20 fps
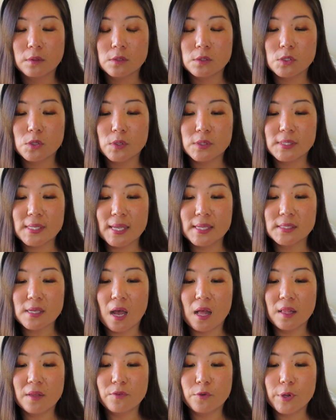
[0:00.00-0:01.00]
So it says
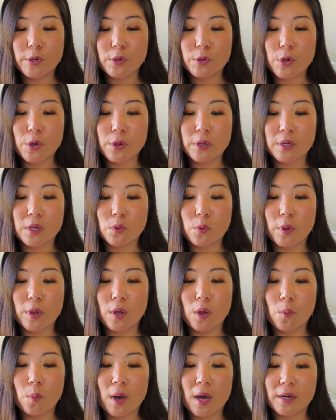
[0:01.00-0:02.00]
olive oil, coconut
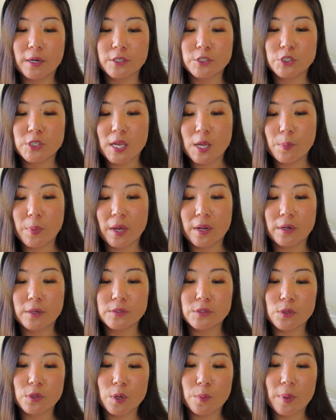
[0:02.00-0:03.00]
oil, water, shea butter,
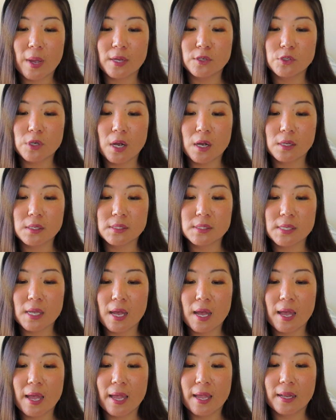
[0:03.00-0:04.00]
sodium
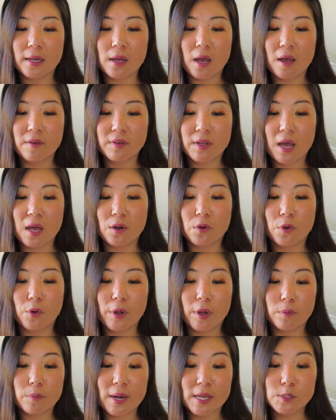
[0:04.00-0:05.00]
hydroxide, avocado
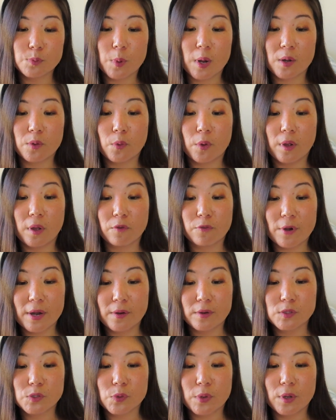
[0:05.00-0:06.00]
oil, rice bran oil,
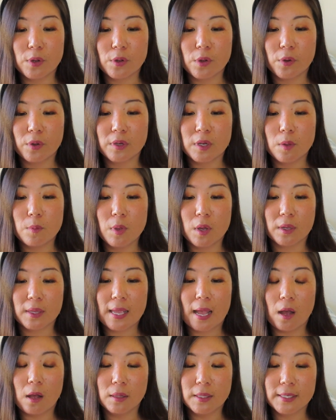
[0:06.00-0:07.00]
fragrance oil, coconut milk,
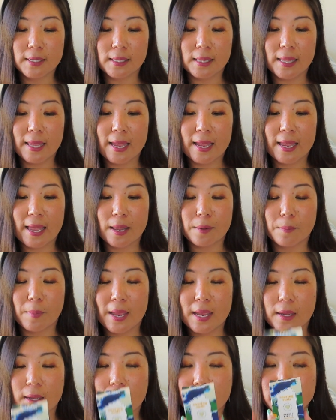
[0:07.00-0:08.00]
kaolin clay, and
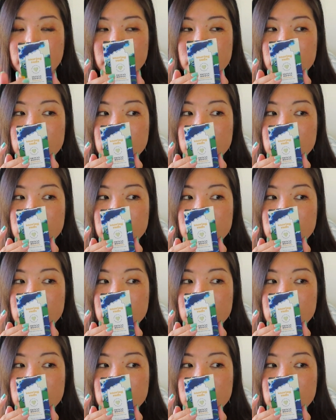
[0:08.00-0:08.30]
mica.